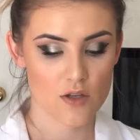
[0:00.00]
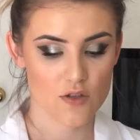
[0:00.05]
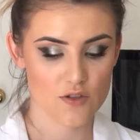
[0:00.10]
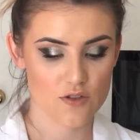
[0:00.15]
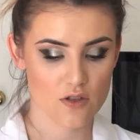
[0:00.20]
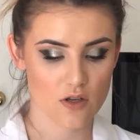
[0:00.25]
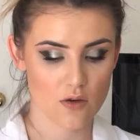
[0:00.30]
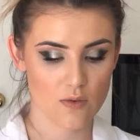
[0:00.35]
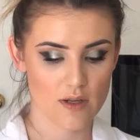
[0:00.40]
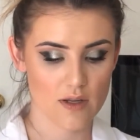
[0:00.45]

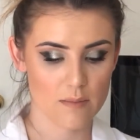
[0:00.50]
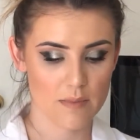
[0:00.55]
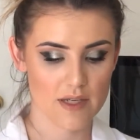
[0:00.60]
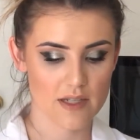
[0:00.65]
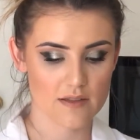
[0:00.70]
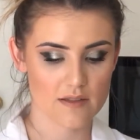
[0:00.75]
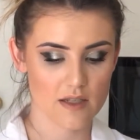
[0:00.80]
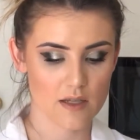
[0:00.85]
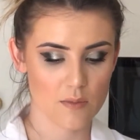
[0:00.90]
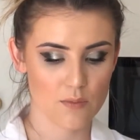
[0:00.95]
So it
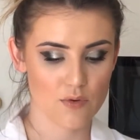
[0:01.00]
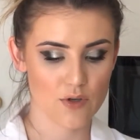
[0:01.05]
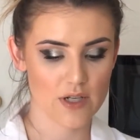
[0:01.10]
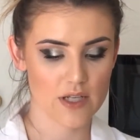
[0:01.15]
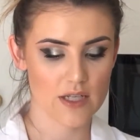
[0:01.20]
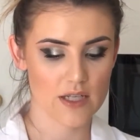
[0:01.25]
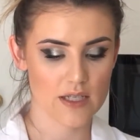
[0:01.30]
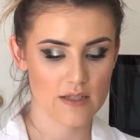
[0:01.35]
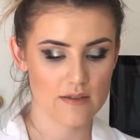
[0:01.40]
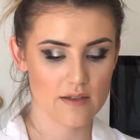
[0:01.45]
makes it
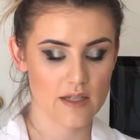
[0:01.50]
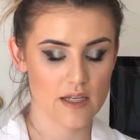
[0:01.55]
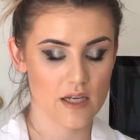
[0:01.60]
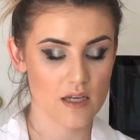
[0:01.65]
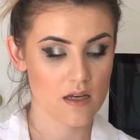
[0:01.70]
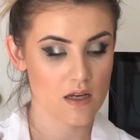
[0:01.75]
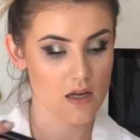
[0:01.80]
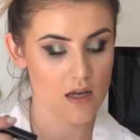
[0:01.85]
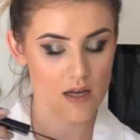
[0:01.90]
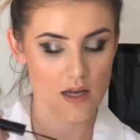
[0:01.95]
pretty
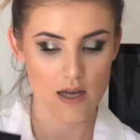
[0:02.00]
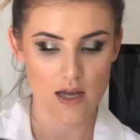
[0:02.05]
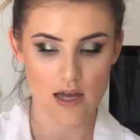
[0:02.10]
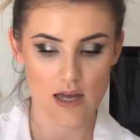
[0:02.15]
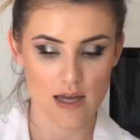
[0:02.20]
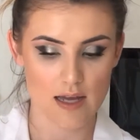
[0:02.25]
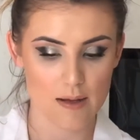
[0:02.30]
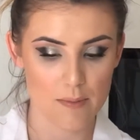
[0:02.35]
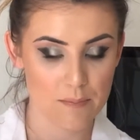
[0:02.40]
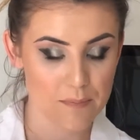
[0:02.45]
easy
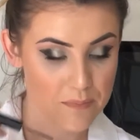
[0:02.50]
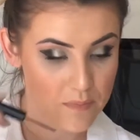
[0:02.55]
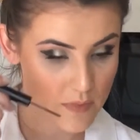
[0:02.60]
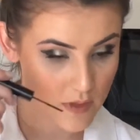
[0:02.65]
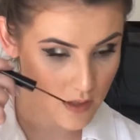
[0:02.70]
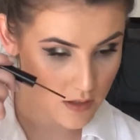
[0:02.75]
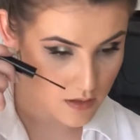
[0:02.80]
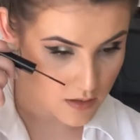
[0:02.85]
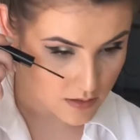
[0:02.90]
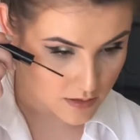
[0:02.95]

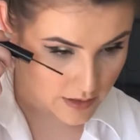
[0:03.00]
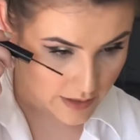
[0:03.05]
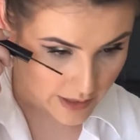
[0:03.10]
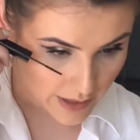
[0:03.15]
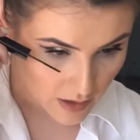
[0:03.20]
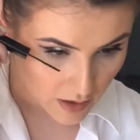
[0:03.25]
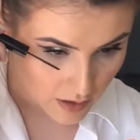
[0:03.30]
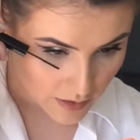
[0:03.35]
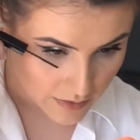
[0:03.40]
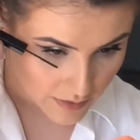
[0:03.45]
to
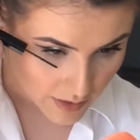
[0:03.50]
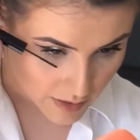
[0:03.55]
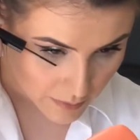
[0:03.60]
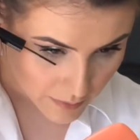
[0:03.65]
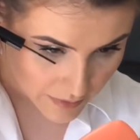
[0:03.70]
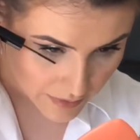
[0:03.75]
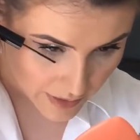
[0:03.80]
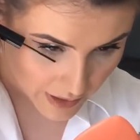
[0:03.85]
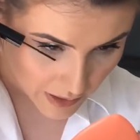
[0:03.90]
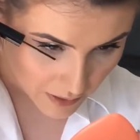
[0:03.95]
get on there
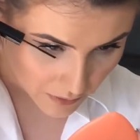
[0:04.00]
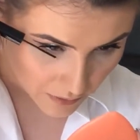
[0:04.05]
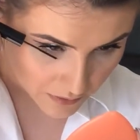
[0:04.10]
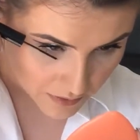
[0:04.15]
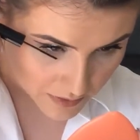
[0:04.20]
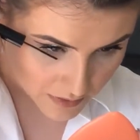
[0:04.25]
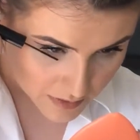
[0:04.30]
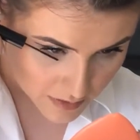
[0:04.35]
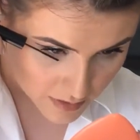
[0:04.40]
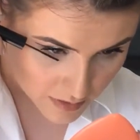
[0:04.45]

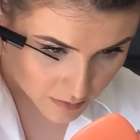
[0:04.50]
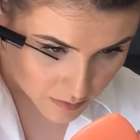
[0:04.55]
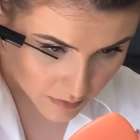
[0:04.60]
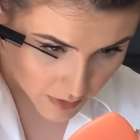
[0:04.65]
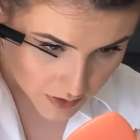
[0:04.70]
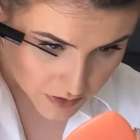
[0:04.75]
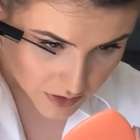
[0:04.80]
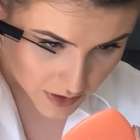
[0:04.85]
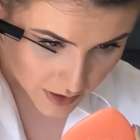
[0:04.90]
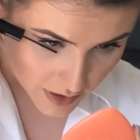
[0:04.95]
without
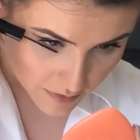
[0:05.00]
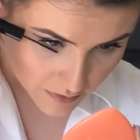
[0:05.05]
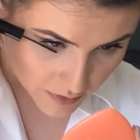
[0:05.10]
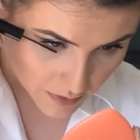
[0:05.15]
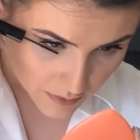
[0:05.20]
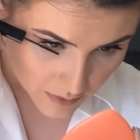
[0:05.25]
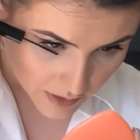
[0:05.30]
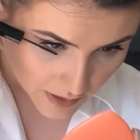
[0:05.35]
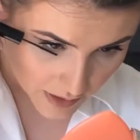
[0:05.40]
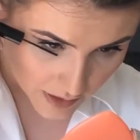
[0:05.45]
smudging
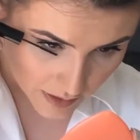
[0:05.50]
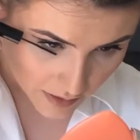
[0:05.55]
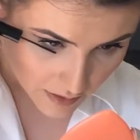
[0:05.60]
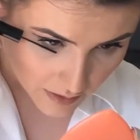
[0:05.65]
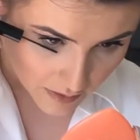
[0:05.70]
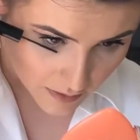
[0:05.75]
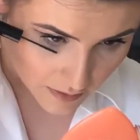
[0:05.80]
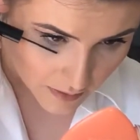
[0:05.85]
everywhere.